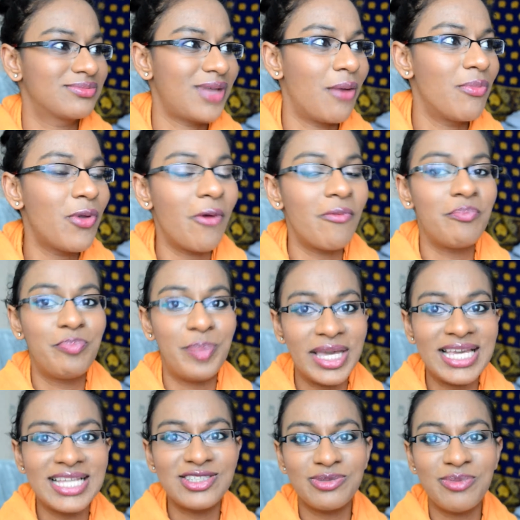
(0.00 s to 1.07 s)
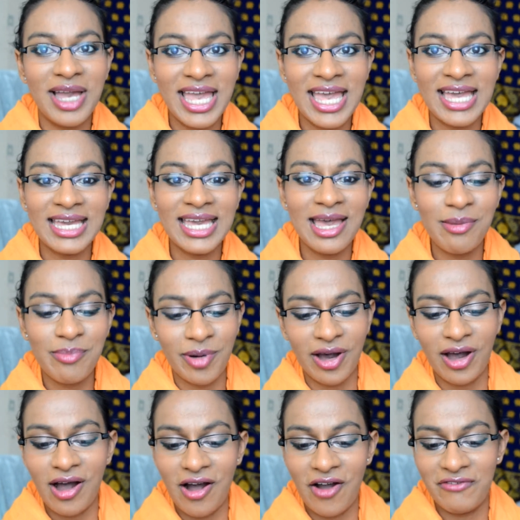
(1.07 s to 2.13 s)
I'm not big into my hair care,
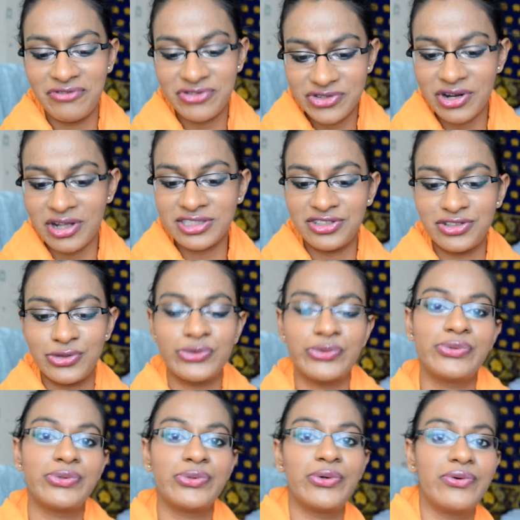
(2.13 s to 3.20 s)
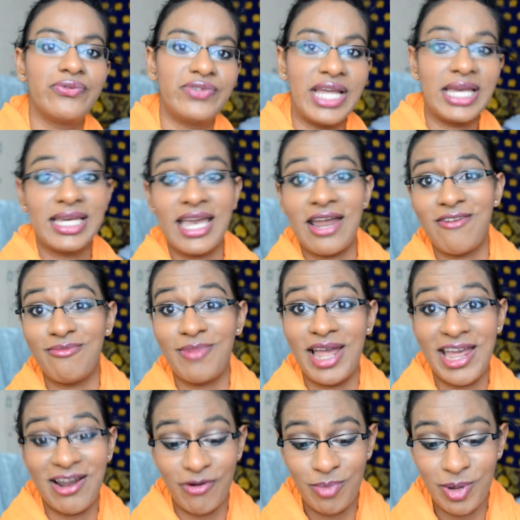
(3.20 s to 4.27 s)
but I've started to sort of take care of my hair a